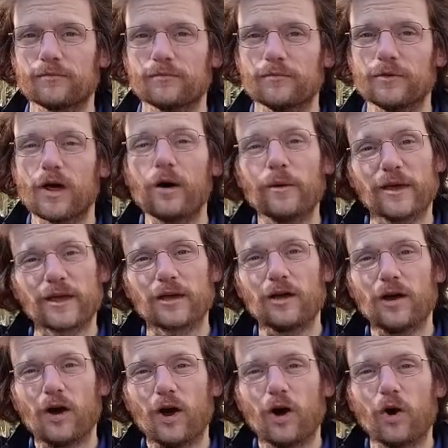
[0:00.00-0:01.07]
Knowing
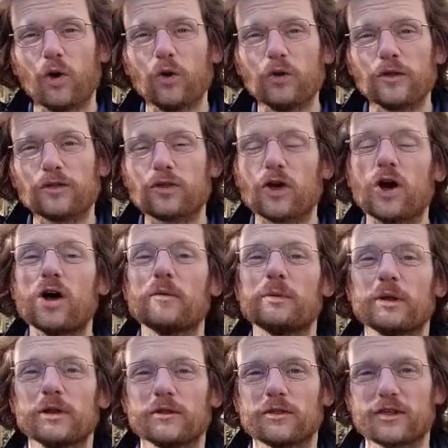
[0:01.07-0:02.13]
all the
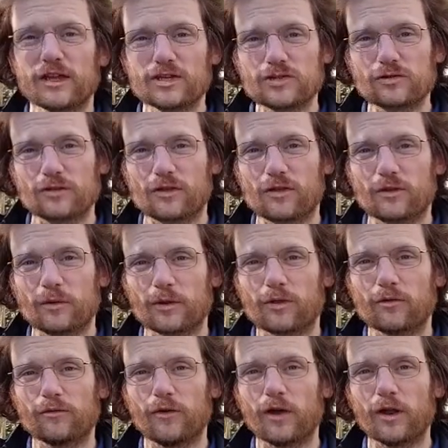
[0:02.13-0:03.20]
turbulent centuries that were
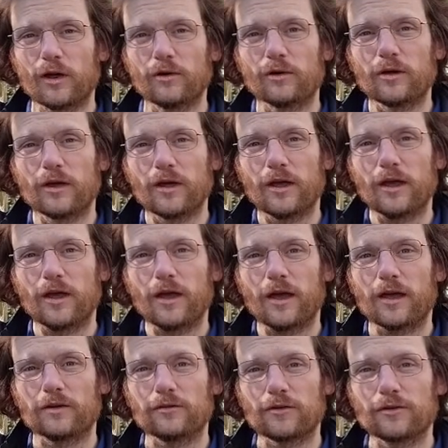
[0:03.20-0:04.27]
to follow
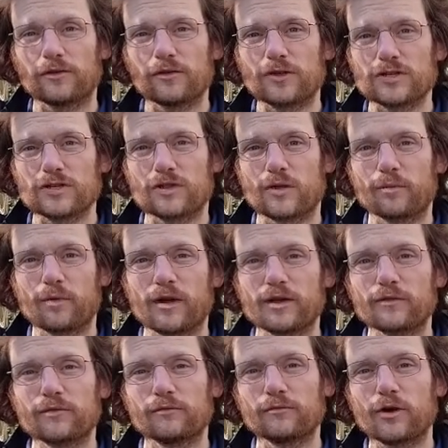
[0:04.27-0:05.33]
Henry's decision to
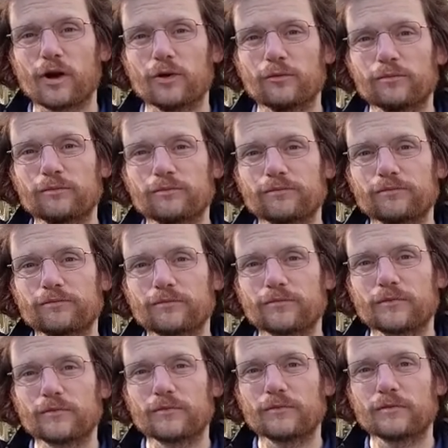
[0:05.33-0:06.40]
break from Rome.
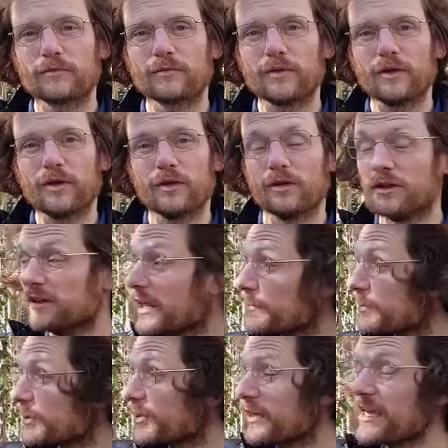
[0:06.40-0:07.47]

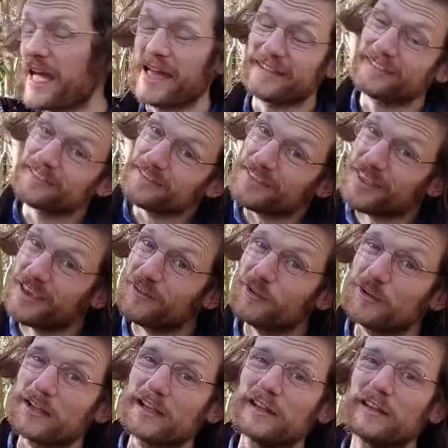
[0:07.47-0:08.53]
Liberty and
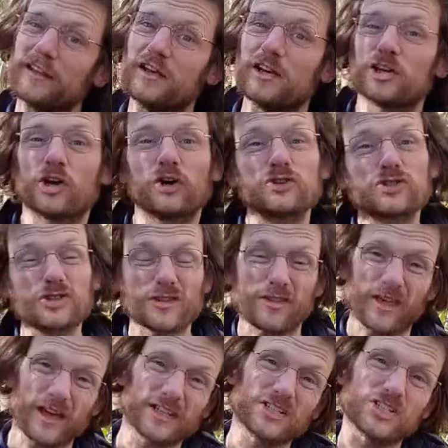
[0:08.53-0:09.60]
tyranny,
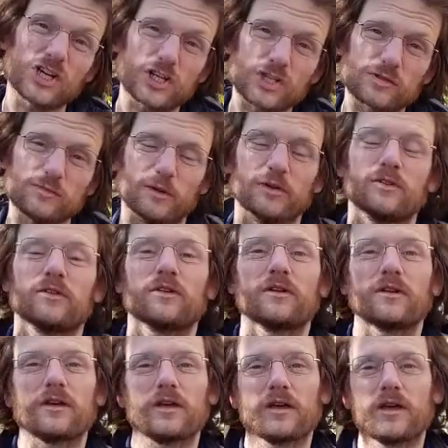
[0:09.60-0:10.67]
conscience and judgment,
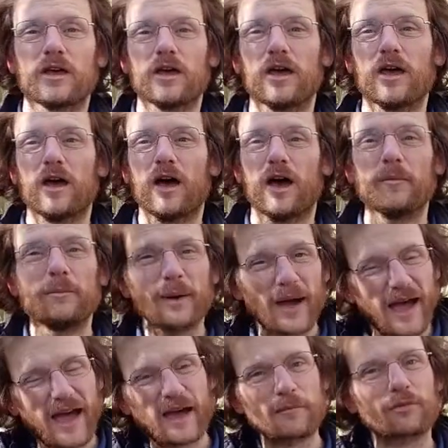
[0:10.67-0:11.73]
and
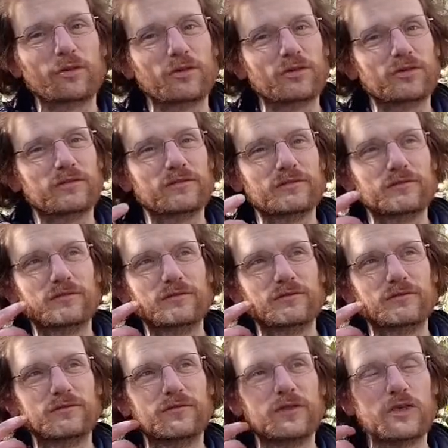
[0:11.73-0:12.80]
perhaps,
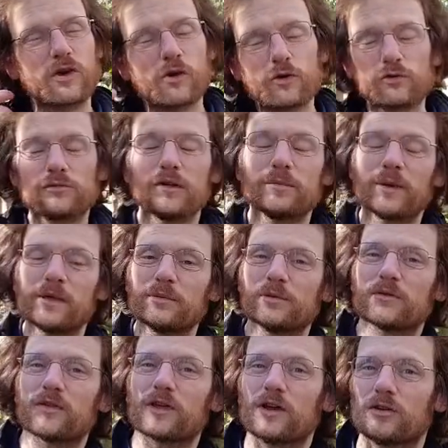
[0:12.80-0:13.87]
for the ordinary
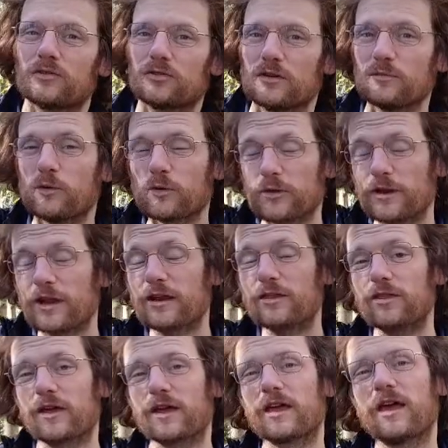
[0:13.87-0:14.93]
people of the country, more than
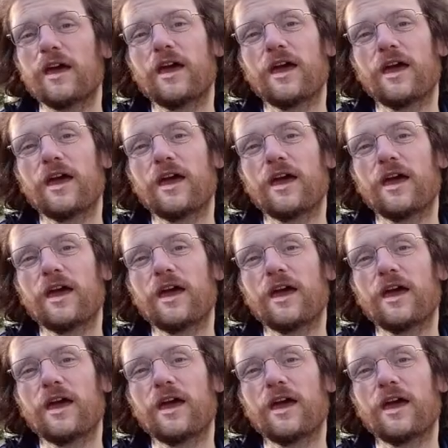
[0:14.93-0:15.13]
anything,